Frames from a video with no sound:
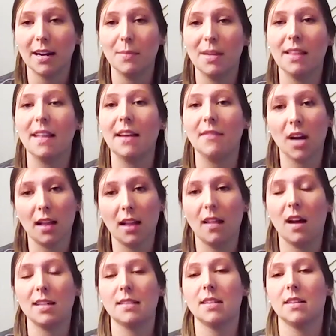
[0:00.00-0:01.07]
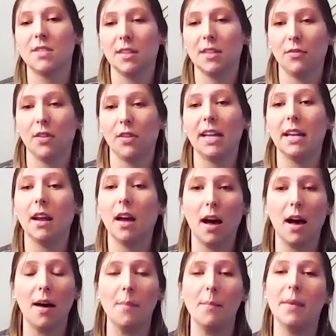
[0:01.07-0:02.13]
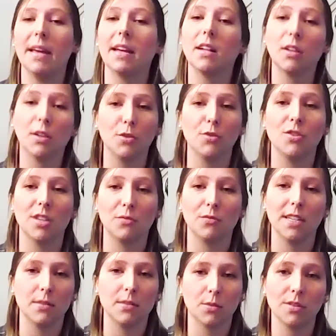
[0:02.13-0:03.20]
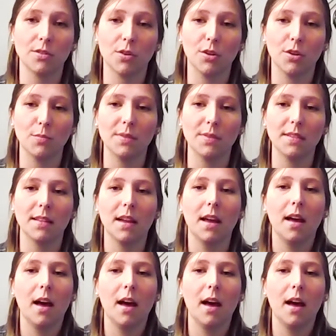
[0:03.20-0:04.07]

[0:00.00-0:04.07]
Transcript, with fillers: I mean, they've got lots of different um, inclusion resource groups,